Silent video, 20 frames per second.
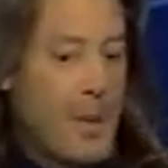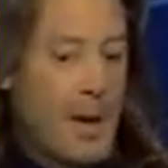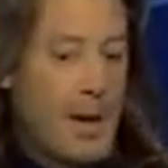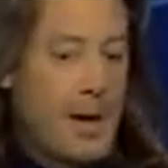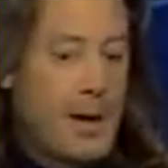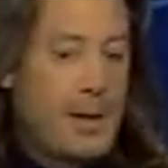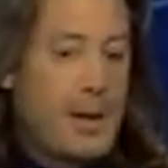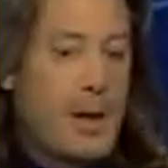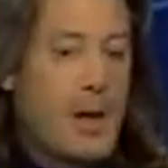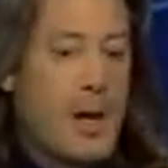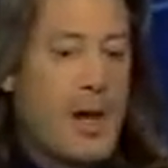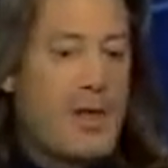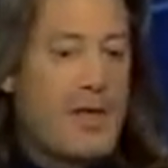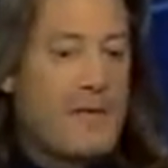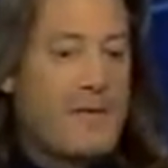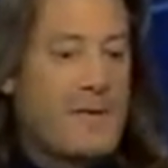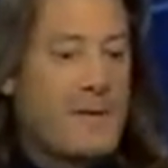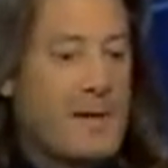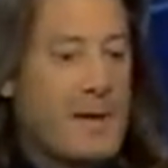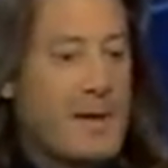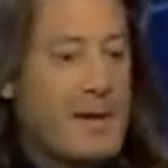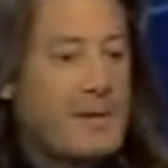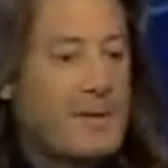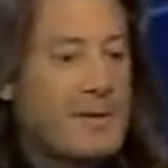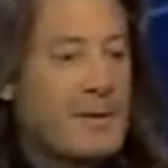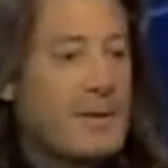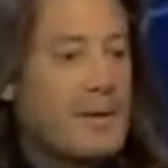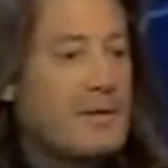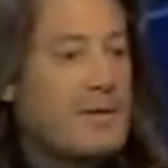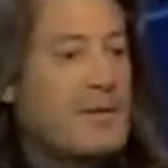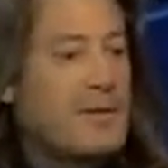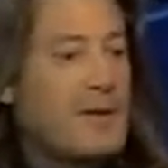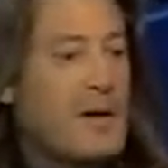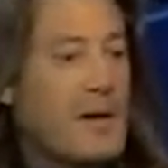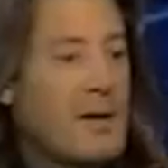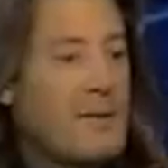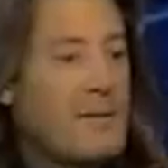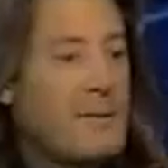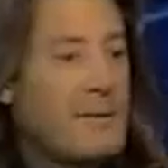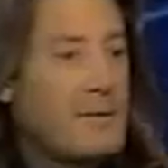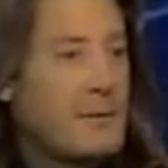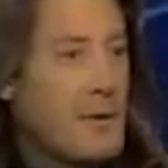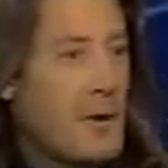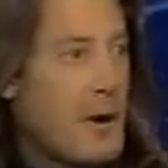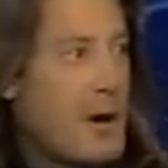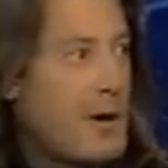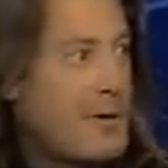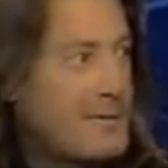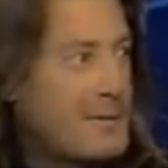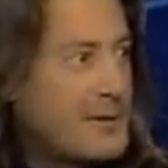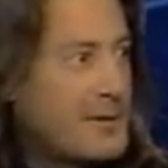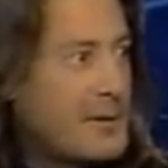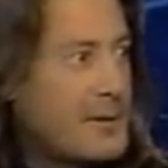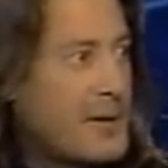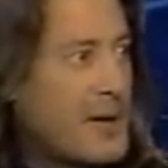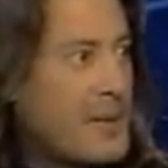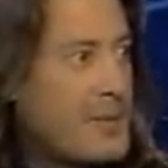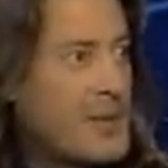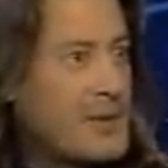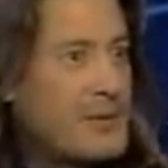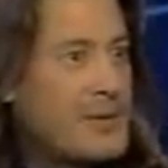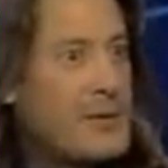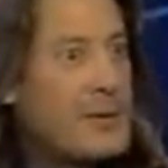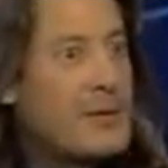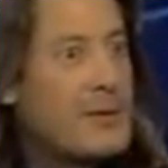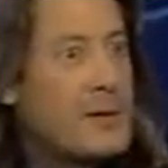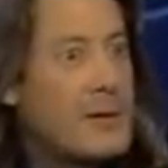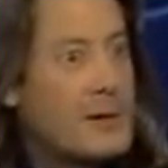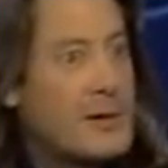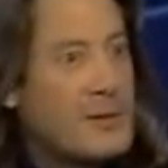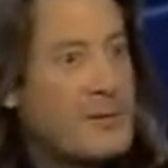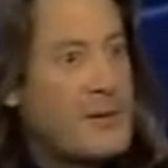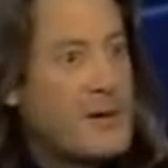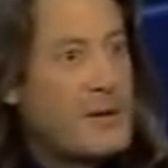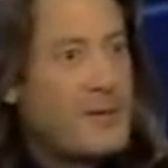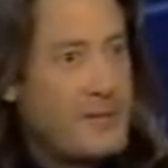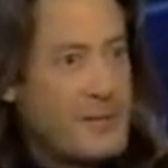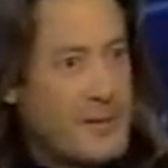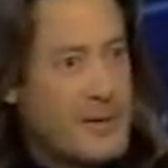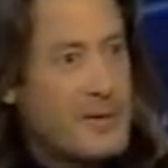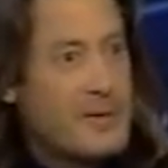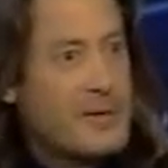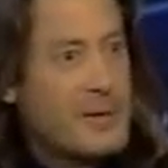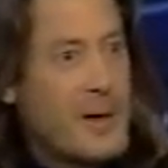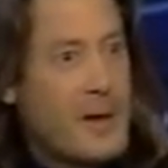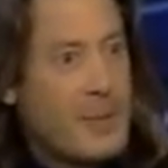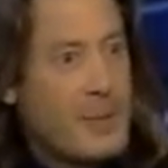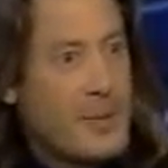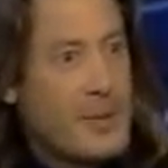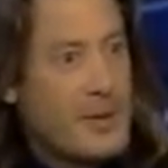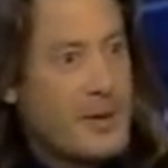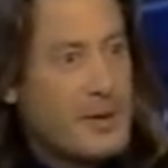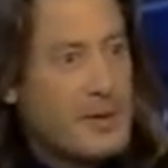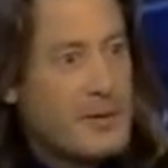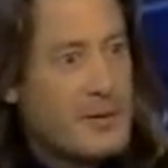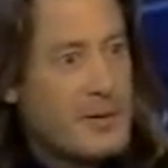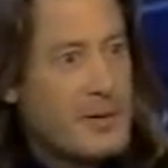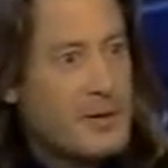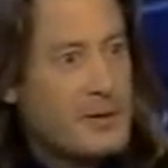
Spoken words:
But the financing itself is often a material event for these companies.